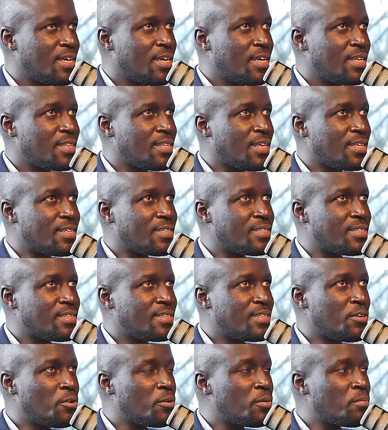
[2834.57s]
that they
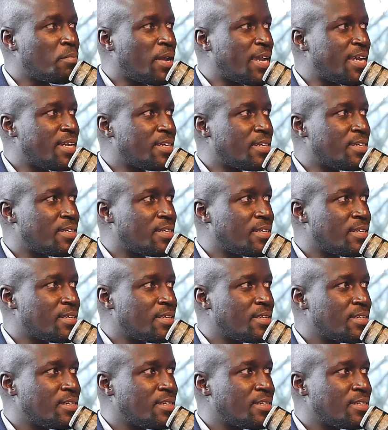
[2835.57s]
don't mine
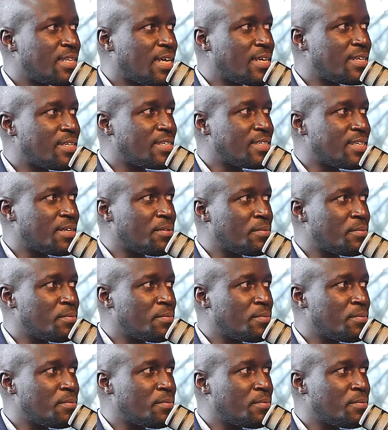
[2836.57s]
that data.